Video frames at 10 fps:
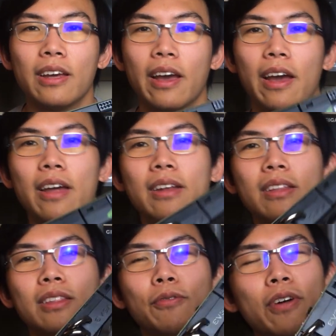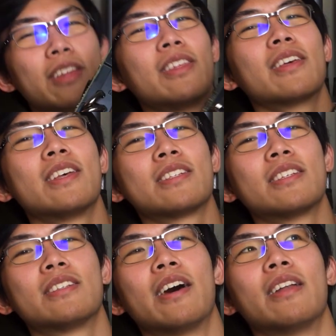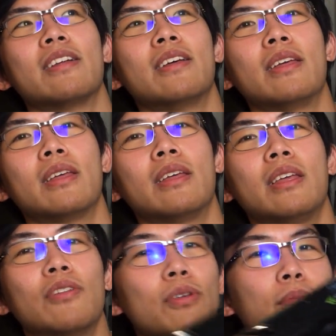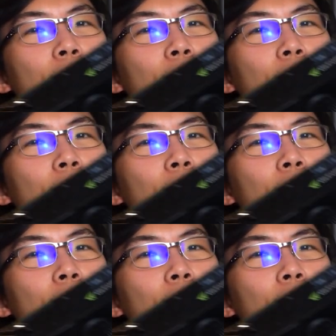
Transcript: And the funny thing is, is that even